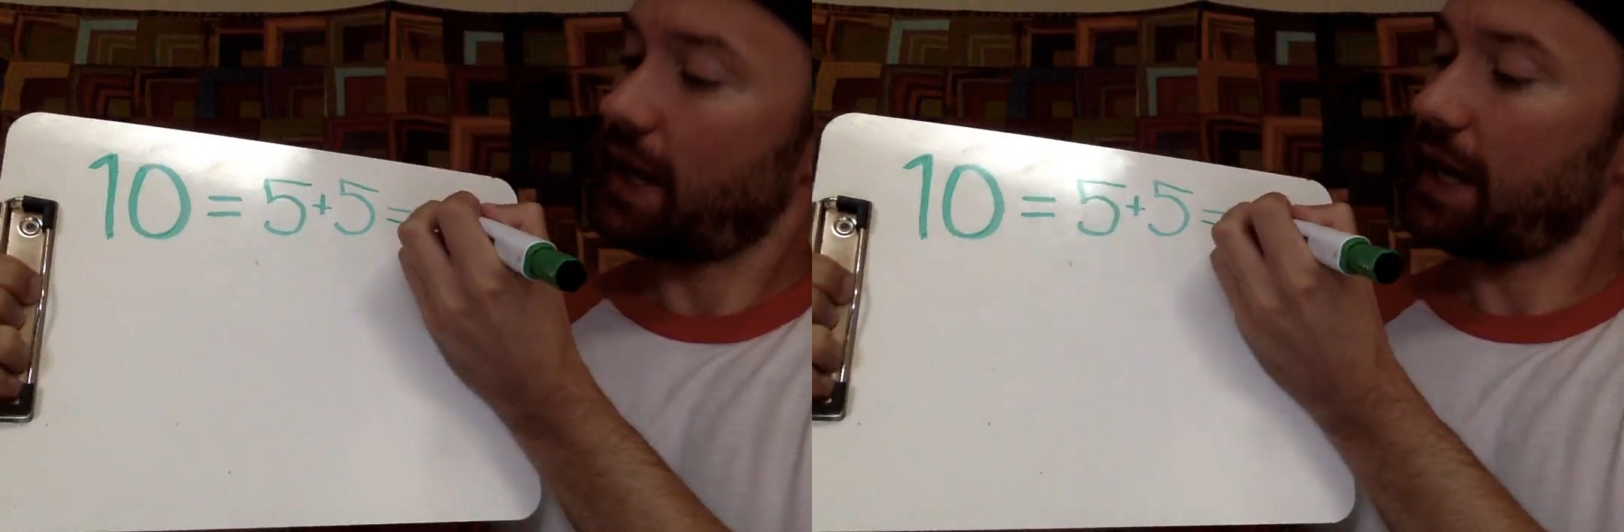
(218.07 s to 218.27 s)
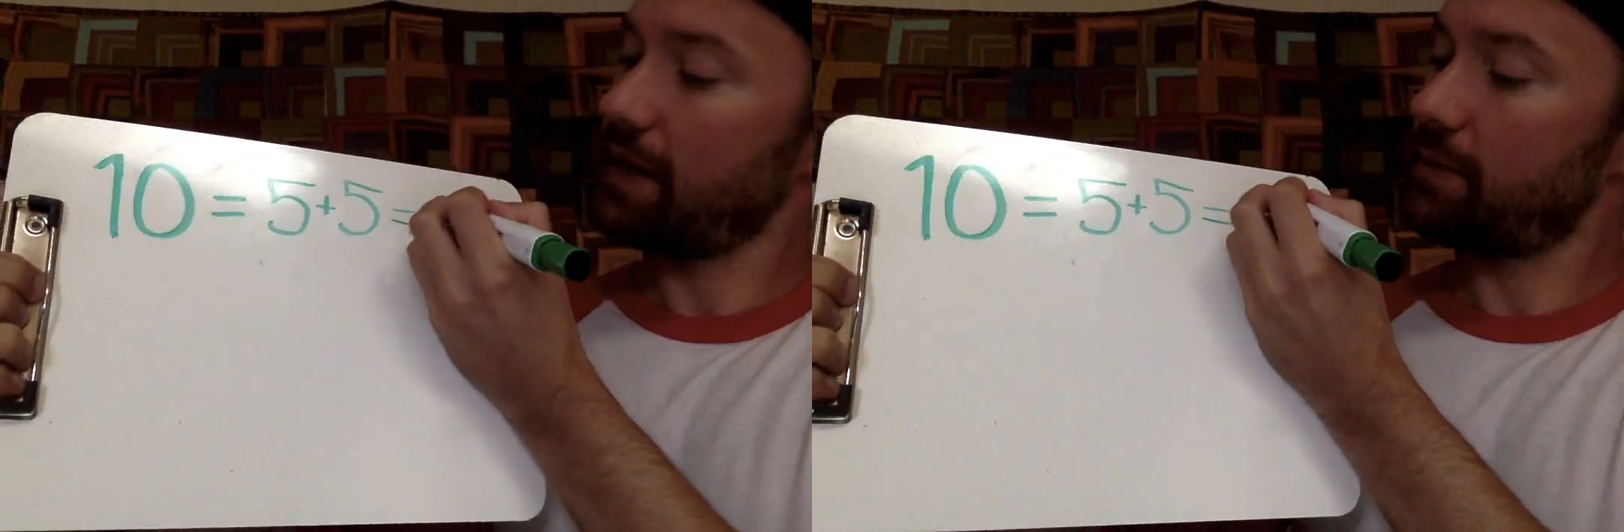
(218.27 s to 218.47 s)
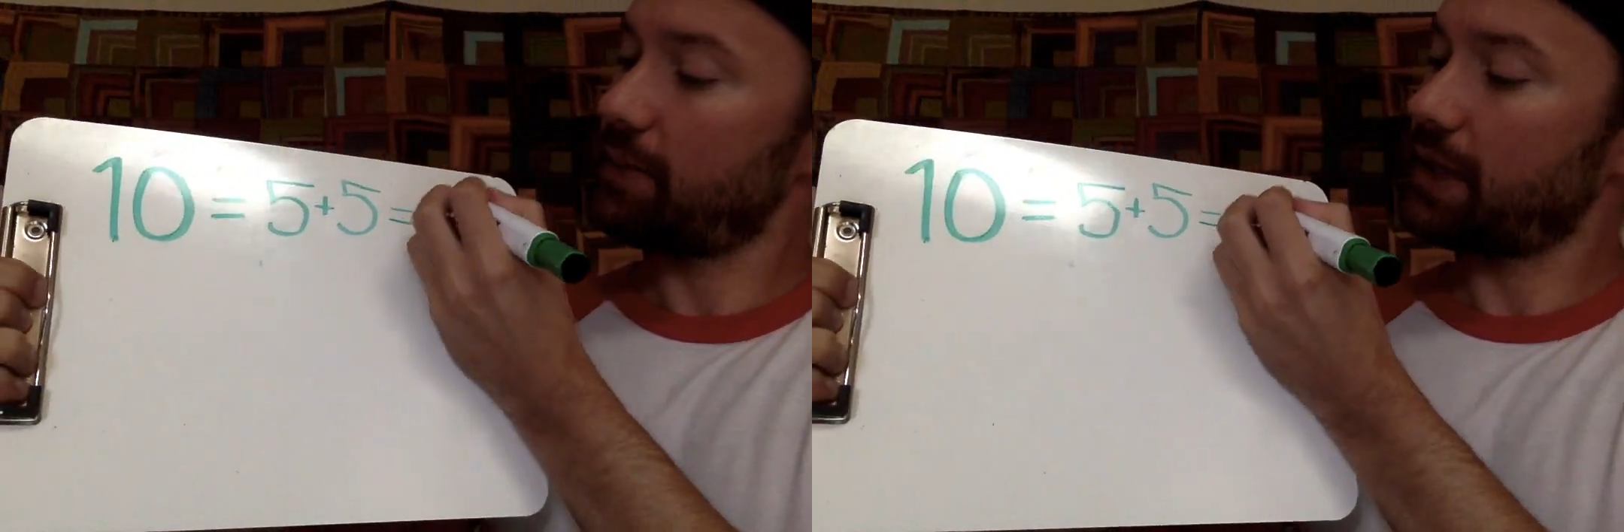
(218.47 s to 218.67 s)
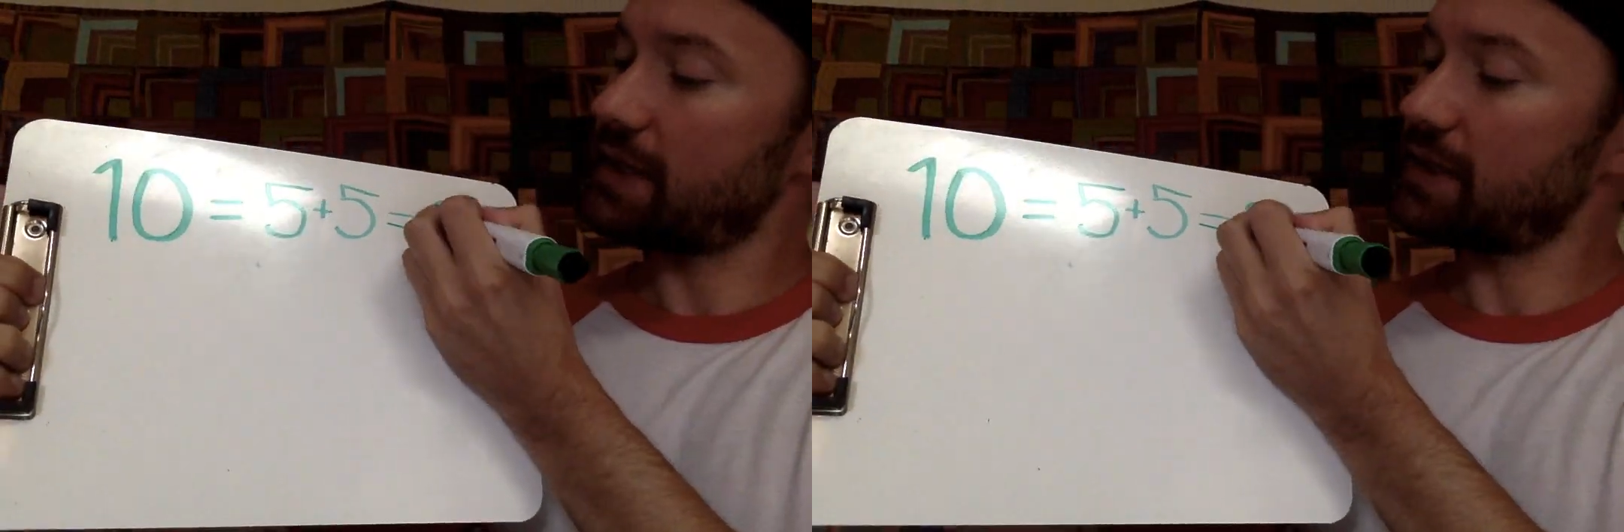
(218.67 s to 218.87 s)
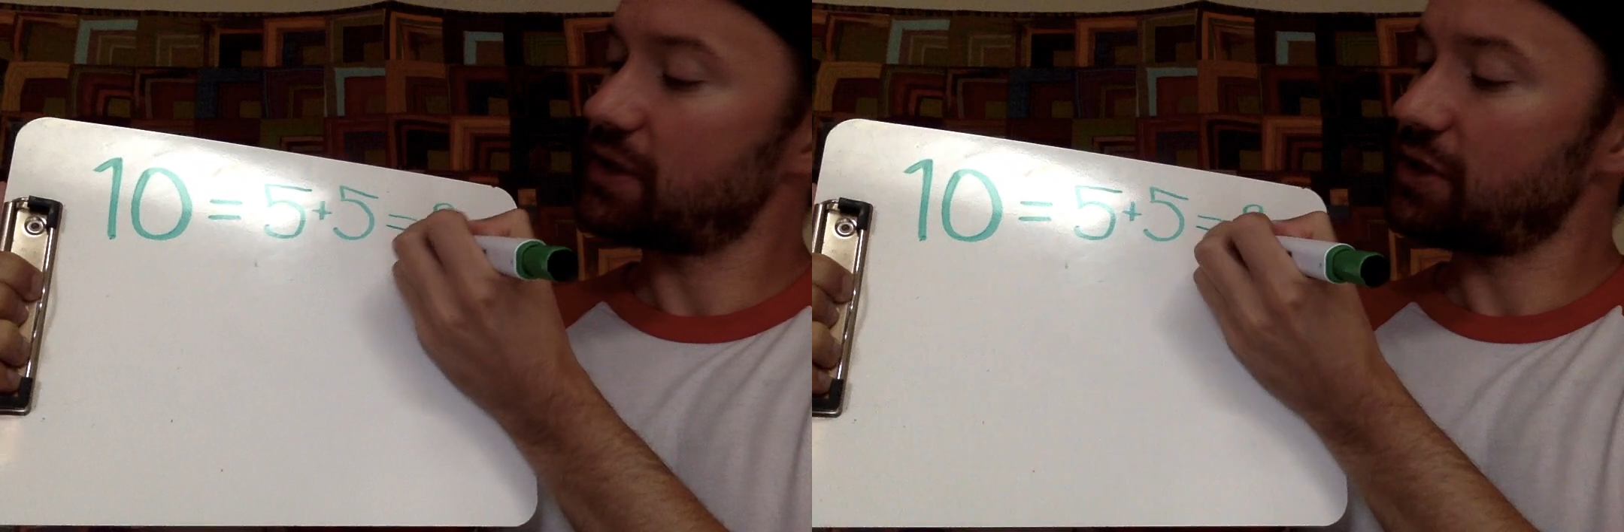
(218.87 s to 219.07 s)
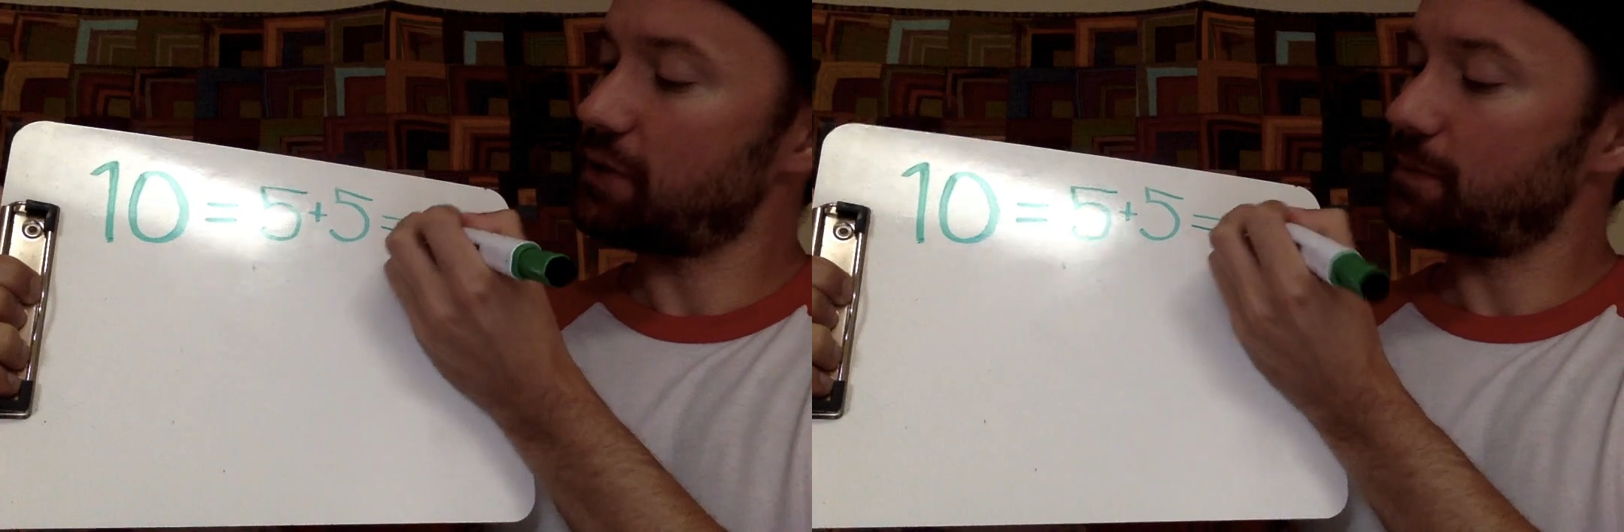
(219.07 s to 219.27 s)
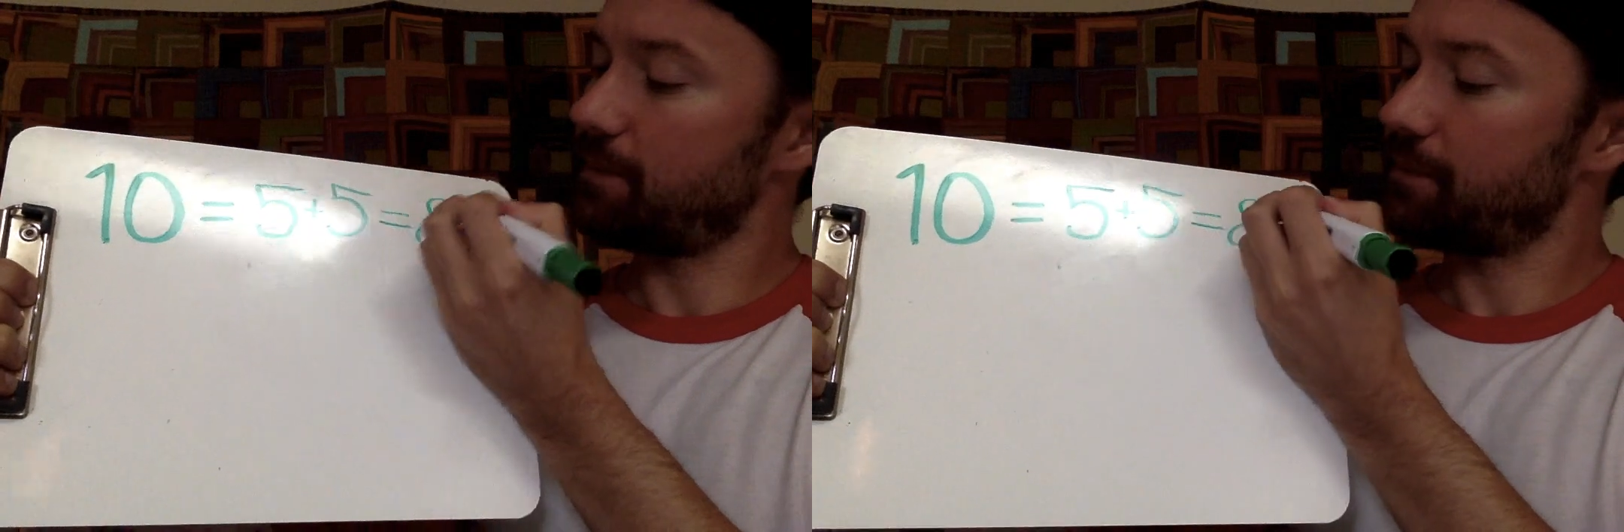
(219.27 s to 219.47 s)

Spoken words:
8 plus 2.